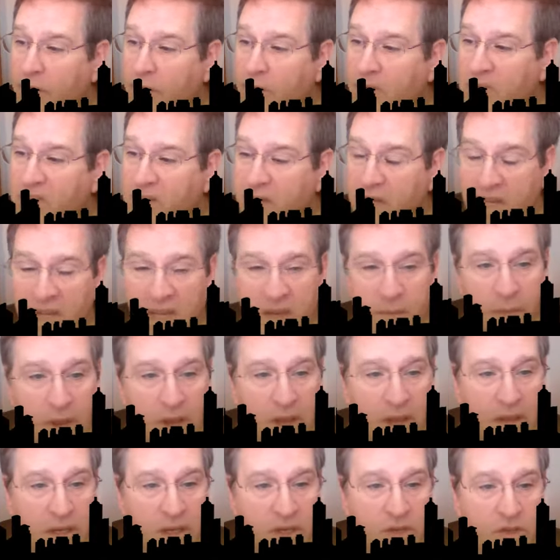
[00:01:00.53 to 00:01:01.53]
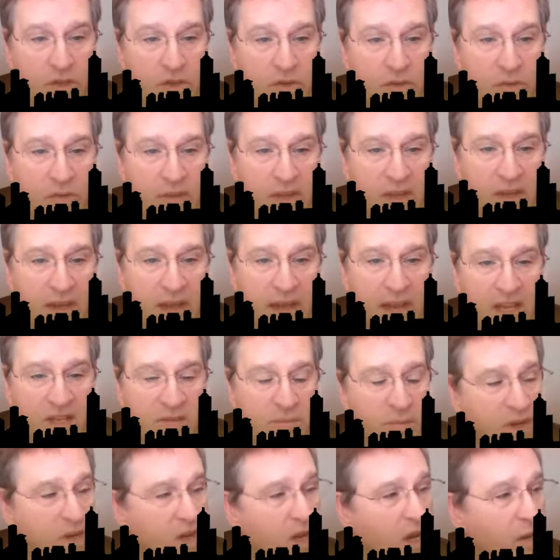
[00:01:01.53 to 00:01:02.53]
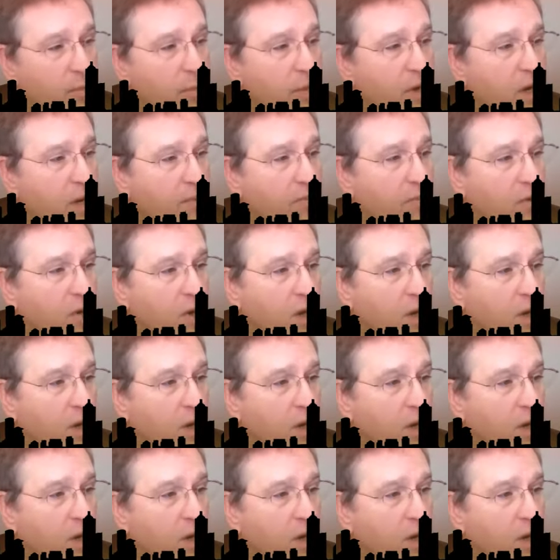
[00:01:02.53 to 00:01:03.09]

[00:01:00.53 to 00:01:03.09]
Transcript: there is an email issue that has been coming up.